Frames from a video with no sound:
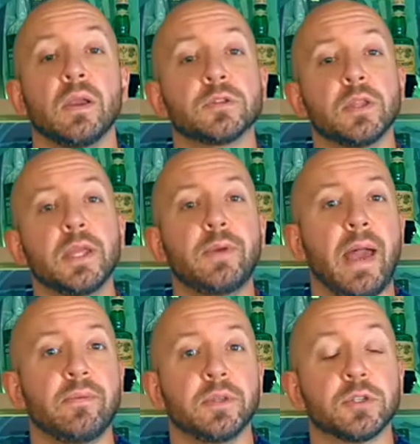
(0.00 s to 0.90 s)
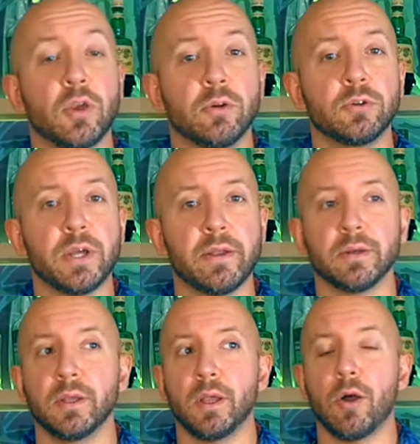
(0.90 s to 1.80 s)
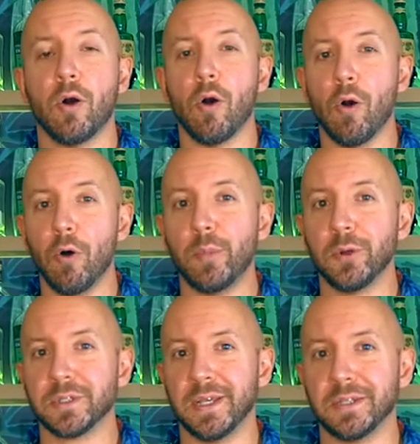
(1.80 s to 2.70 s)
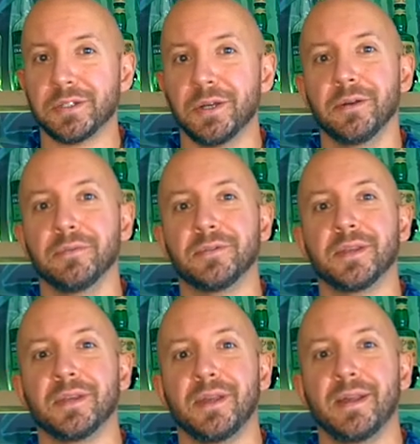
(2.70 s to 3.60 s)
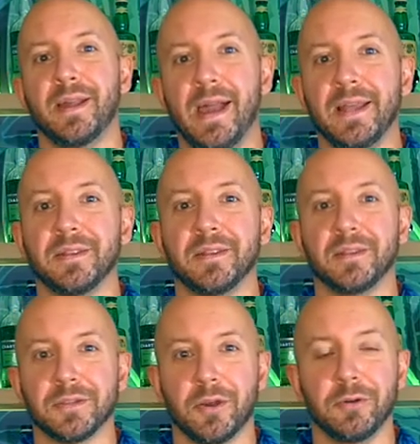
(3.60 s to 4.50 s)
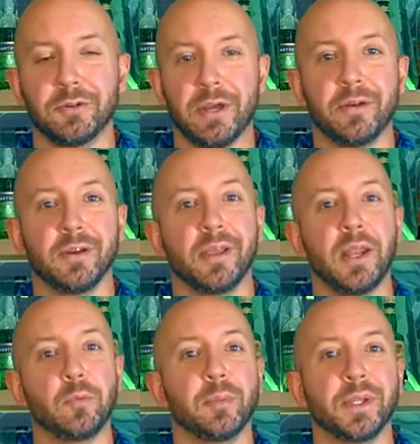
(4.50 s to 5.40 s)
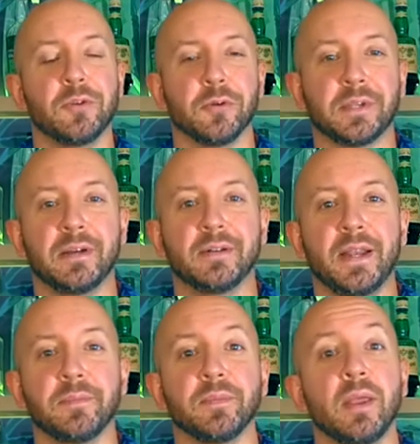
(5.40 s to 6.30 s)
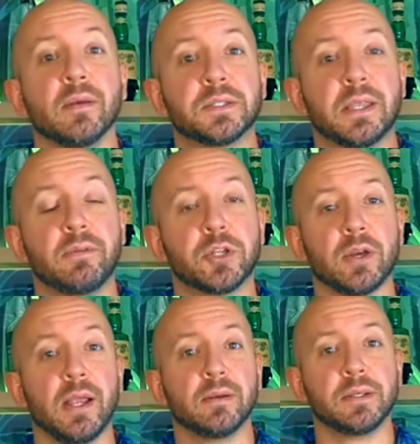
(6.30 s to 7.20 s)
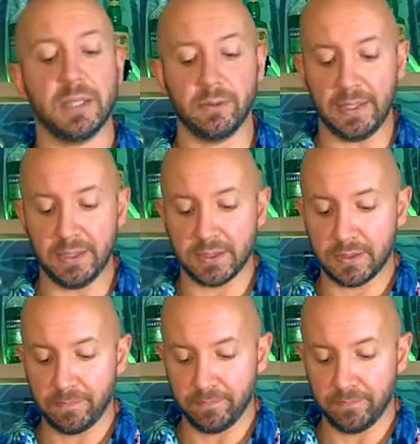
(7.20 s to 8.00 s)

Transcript: So there you have it, the Sorrow Drowner, almost as served at the Sorrow Drowner in Wilmington, North Carolina. Let's give it a try, let's see how it tastes.